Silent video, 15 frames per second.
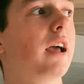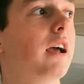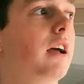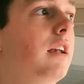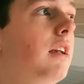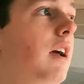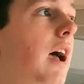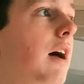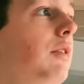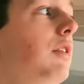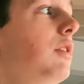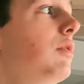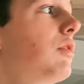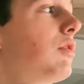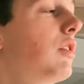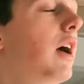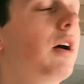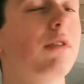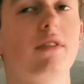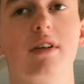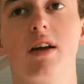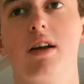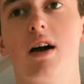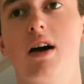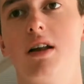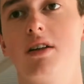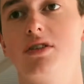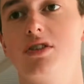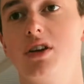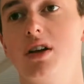and how to use crowd
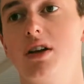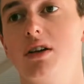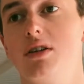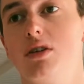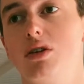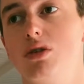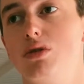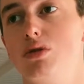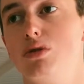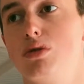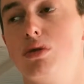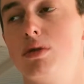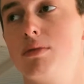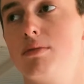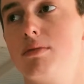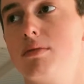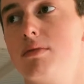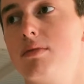psychology to